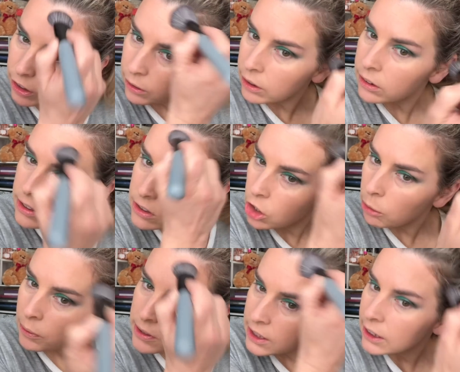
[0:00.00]
a
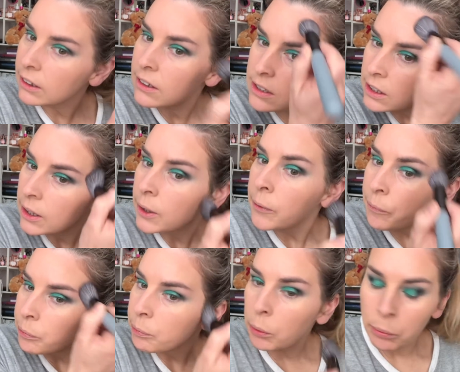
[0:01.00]
couple of details.
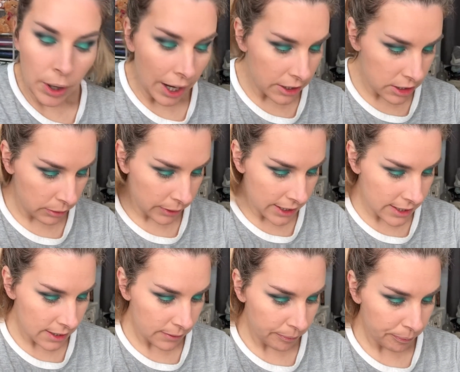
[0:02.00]
But what I do
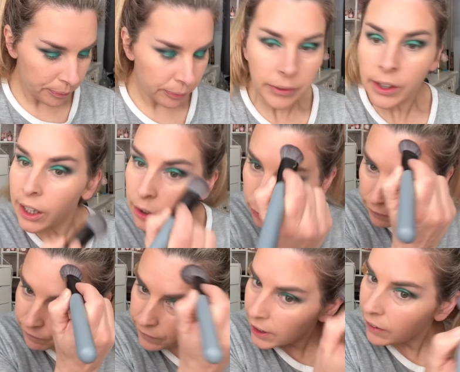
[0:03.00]
is, I go on.
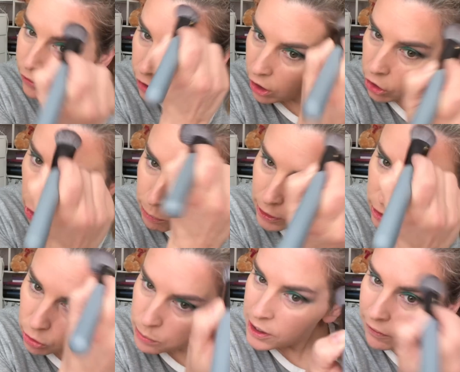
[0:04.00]
I've got a couple of
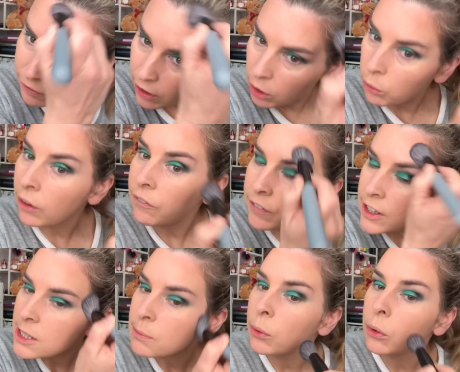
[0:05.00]
groups I follow on
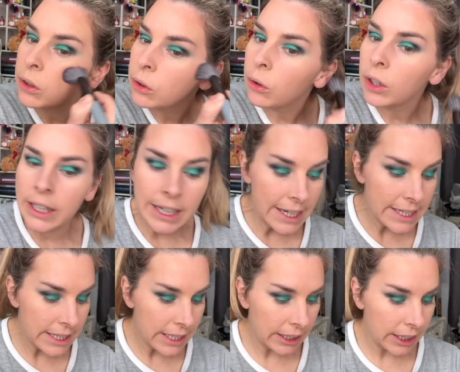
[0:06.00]
Facebook called
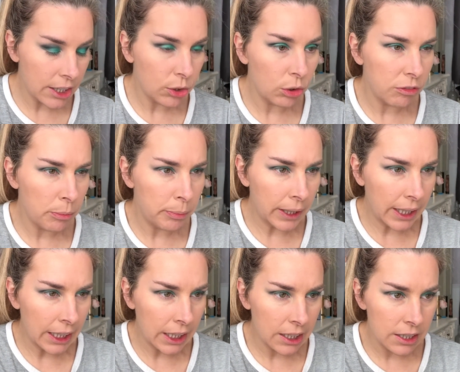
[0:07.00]
Easy Keto for
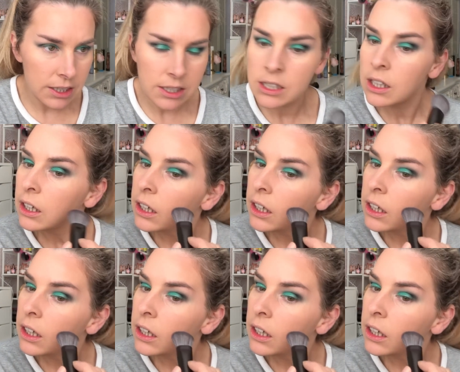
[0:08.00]
Beginners,